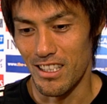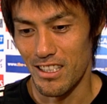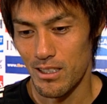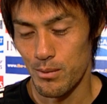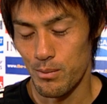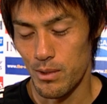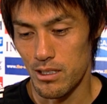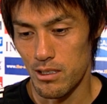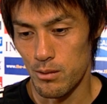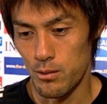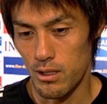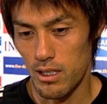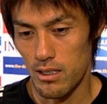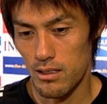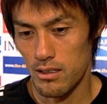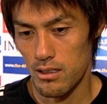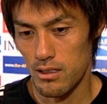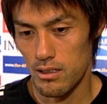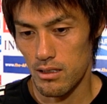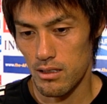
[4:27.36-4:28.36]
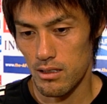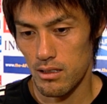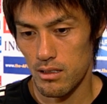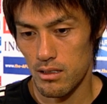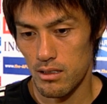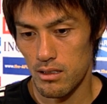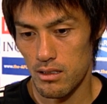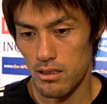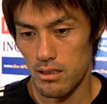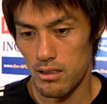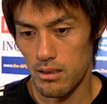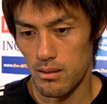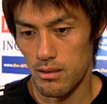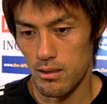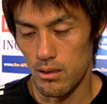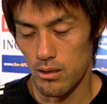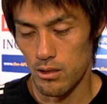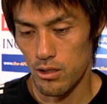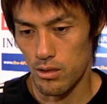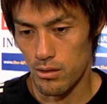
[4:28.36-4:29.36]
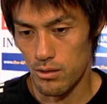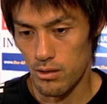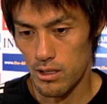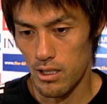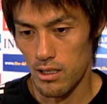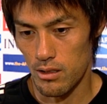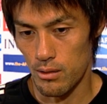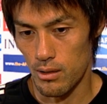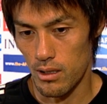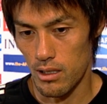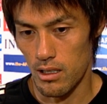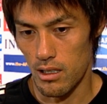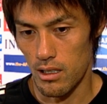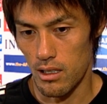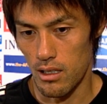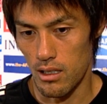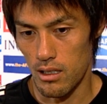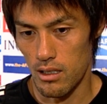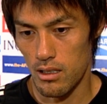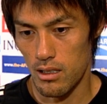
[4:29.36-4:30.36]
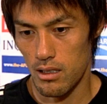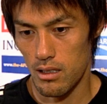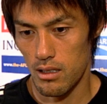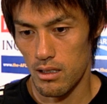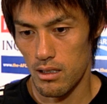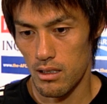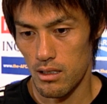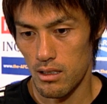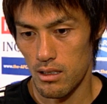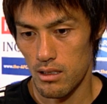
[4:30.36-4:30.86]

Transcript: to hotel, so we were removed from the outside world.